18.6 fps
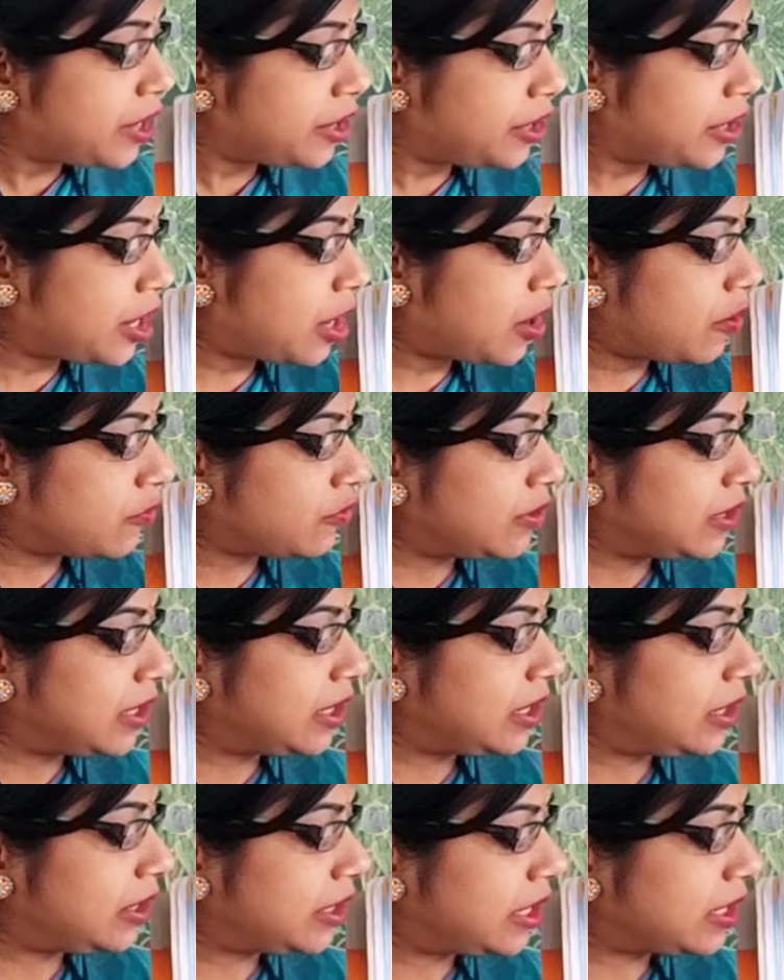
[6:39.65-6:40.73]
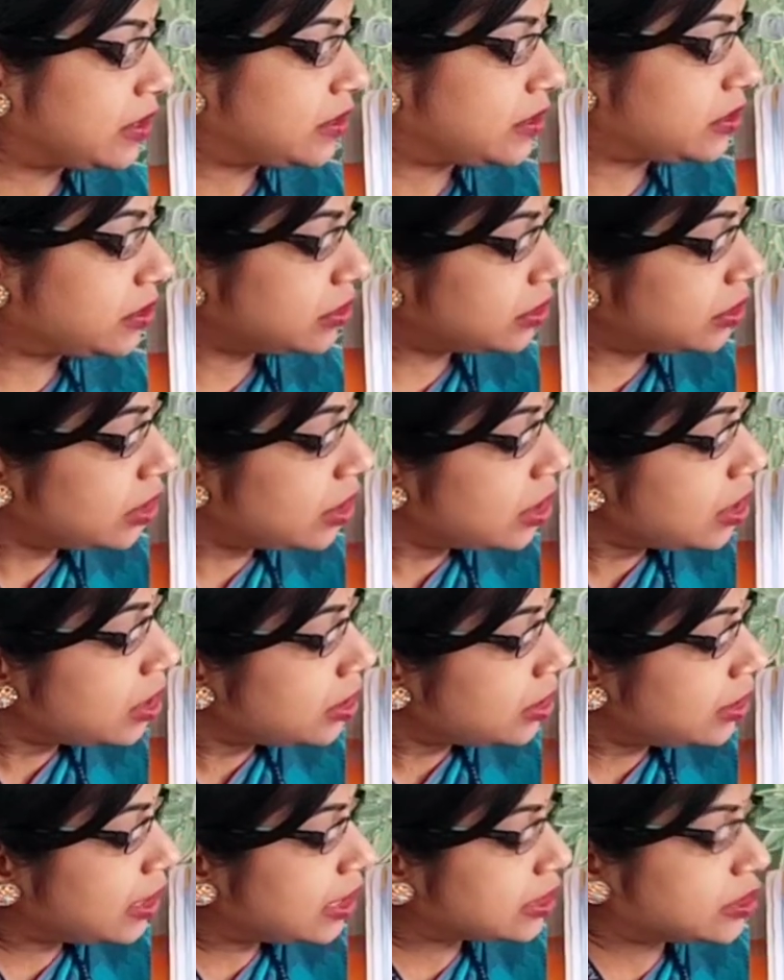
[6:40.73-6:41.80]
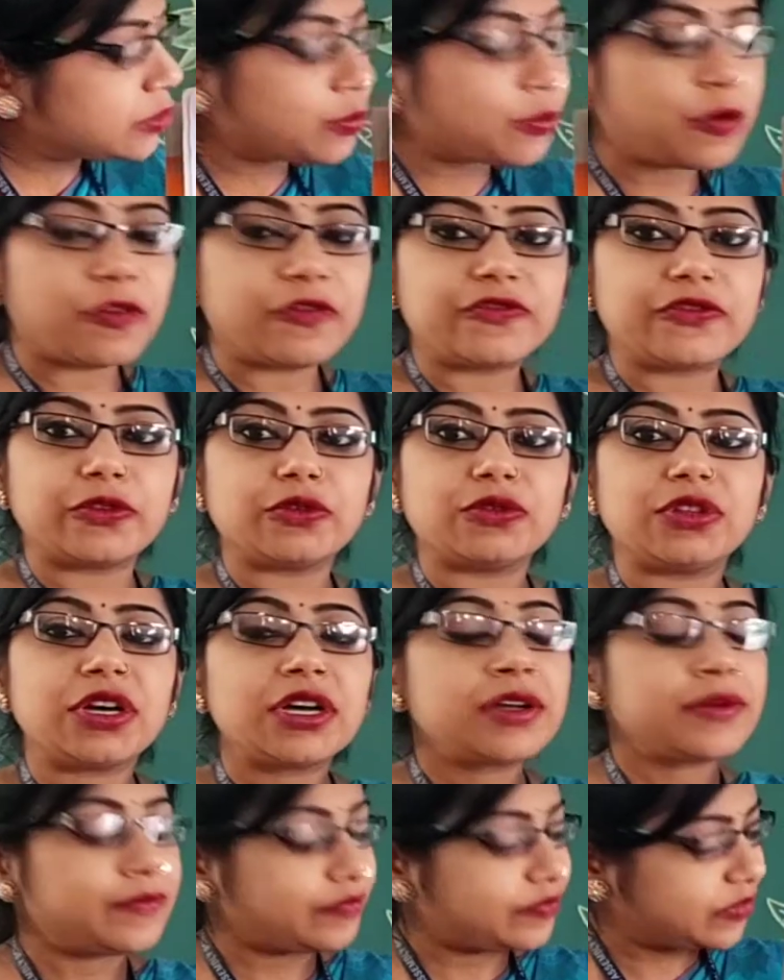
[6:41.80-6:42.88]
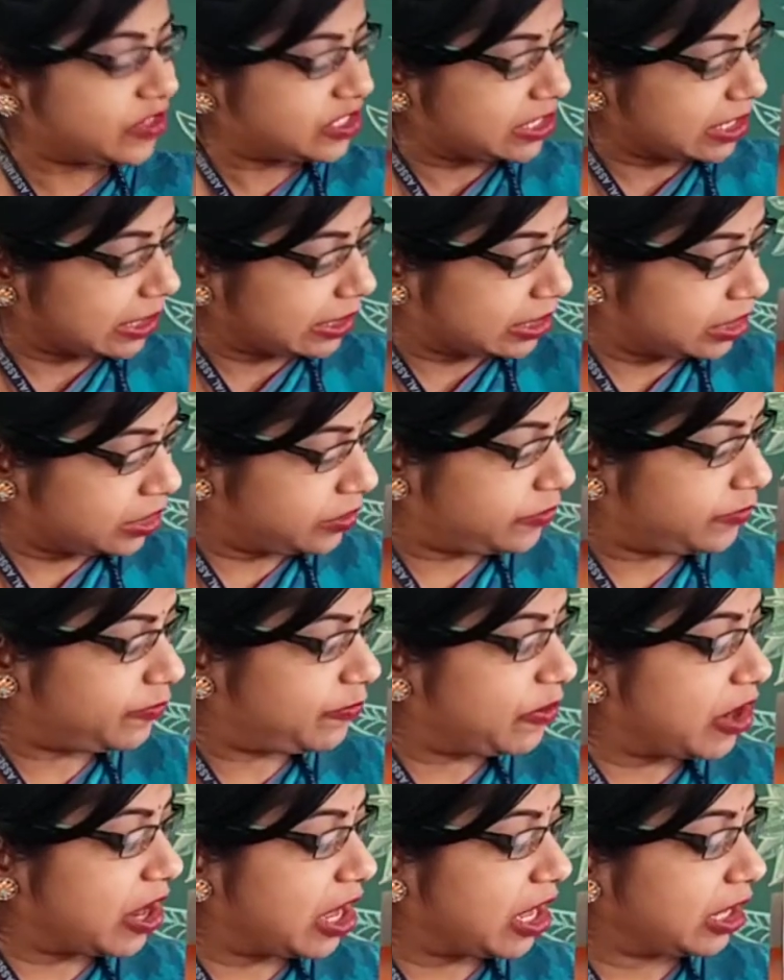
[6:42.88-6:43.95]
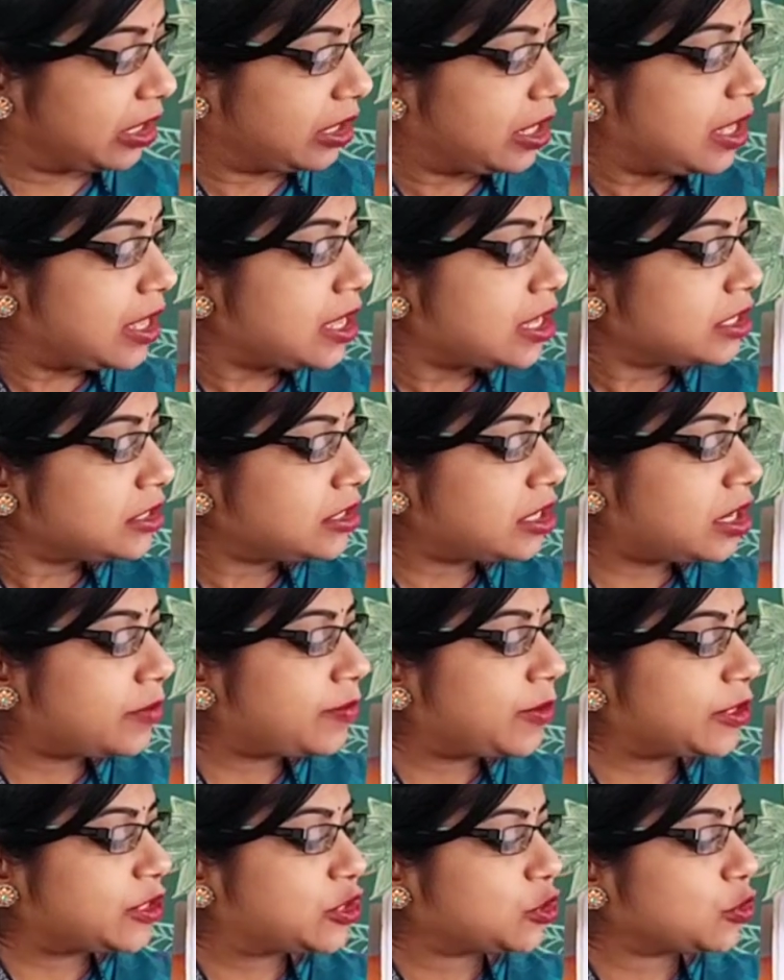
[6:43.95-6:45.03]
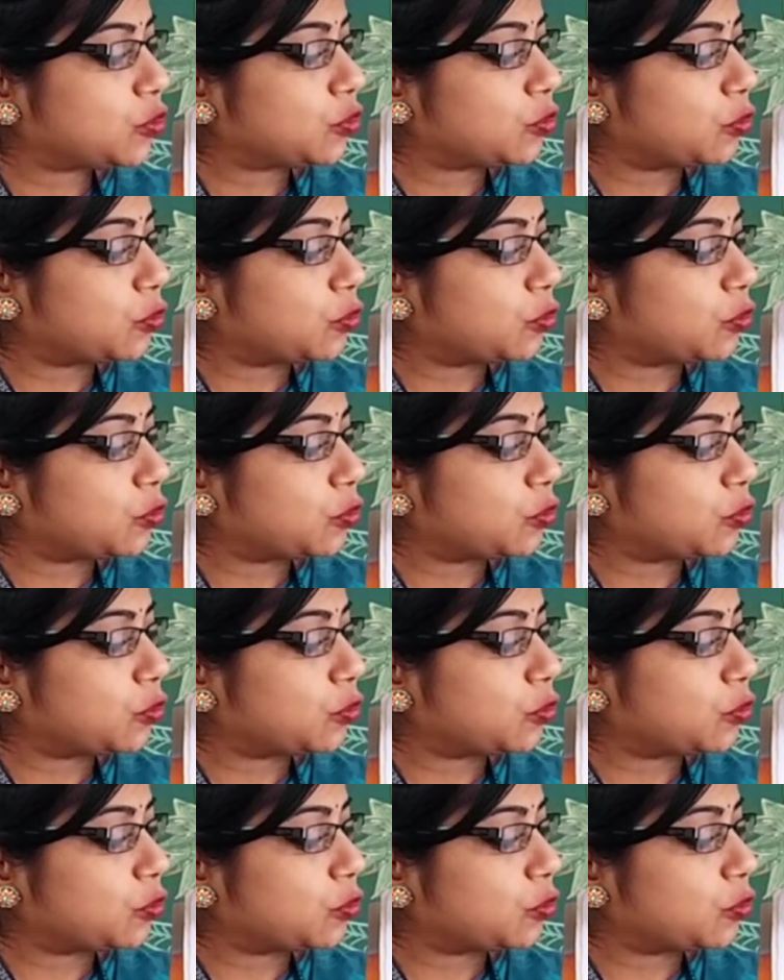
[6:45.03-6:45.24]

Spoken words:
Now let's move to the second flower. Number 2.